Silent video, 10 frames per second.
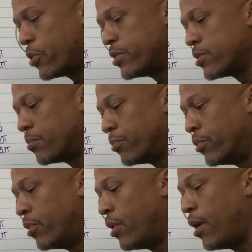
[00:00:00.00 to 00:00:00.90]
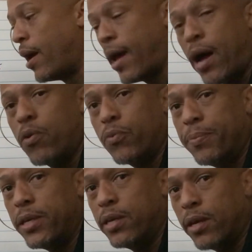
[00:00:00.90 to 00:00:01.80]
simple how we would
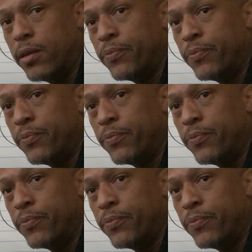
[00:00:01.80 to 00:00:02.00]
begin